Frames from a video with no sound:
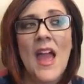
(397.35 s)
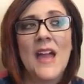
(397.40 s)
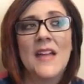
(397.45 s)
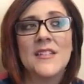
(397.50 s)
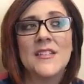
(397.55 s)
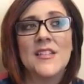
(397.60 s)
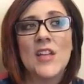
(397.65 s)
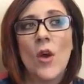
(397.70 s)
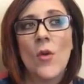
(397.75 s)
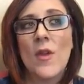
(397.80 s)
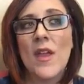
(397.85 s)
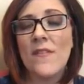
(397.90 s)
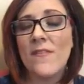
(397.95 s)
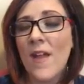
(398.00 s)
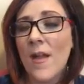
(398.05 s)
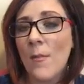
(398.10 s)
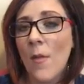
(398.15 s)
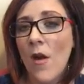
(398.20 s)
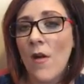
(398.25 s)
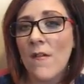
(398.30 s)
And so
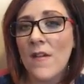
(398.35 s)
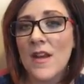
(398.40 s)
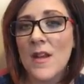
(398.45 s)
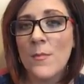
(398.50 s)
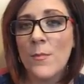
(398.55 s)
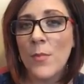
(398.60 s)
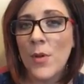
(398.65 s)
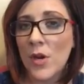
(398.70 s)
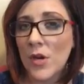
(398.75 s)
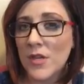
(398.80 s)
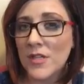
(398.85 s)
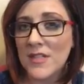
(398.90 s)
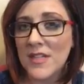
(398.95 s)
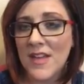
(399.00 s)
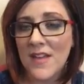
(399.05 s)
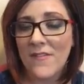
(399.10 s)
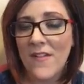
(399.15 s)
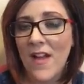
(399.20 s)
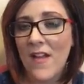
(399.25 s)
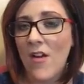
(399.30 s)
if I'm already booked,
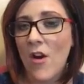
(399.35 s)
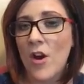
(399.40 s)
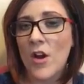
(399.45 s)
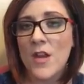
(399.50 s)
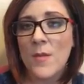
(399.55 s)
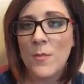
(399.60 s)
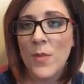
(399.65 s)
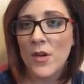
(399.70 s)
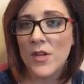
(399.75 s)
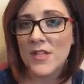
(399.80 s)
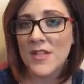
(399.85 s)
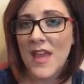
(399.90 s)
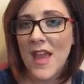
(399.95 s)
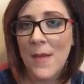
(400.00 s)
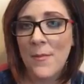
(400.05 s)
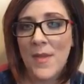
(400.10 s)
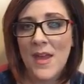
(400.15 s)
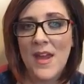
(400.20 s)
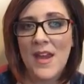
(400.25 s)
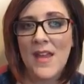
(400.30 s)
if I already booked
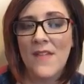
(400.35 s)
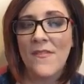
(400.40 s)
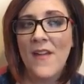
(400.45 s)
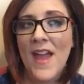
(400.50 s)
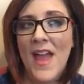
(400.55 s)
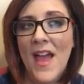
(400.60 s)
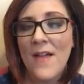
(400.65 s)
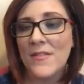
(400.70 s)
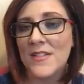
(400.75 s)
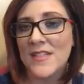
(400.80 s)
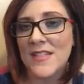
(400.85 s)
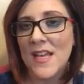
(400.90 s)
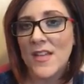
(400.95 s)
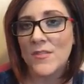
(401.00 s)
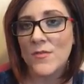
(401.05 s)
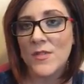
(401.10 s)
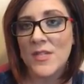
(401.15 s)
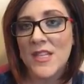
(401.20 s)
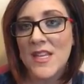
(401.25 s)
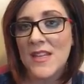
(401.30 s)
them, and if I have a
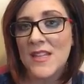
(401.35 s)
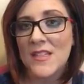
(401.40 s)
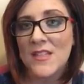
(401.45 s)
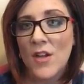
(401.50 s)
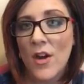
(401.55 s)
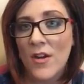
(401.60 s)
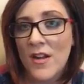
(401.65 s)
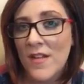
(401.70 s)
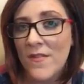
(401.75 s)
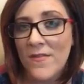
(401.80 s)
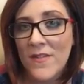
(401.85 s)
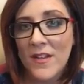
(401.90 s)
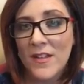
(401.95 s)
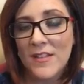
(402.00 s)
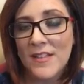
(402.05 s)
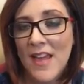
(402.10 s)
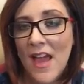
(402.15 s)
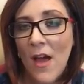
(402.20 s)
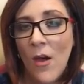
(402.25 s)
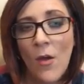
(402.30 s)
sales receipt that's already
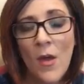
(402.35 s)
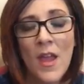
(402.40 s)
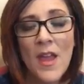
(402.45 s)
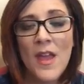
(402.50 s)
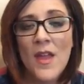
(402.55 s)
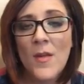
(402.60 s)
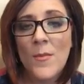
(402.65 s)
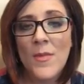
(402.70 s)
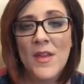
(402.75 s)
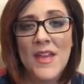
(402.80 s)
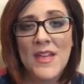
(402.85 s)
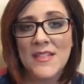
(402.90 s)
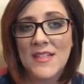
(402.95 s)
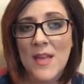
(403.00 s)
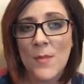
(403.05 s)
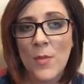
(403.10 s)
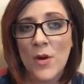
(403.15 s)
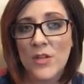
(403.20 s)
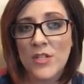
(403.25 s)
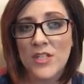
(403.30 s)
filled out because
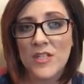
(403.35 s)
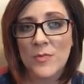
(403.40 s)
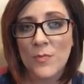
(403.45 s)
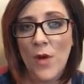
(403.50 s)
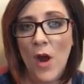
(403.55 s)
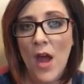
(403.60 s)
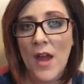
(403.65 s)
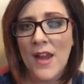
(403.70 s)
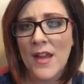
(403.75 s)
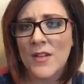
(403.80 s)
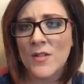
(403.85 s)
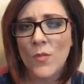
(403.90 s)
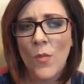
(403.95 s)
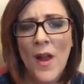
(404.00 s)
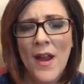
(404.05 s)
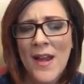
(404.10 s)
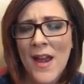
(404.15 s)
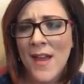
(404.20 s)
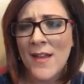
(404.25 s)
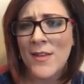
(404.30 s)
they purchased product,
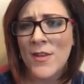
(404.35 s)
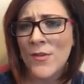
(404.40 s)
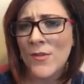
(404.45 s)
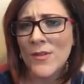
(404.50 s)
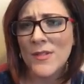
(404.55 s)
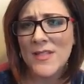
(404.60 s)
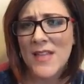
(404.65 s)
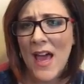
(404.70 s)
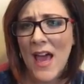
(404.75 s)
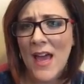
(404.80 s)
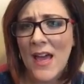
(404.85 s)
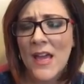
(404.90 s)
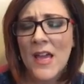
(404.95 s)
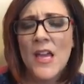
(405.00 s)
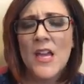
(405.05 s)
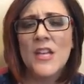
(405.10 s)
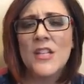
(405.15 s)
why not use that?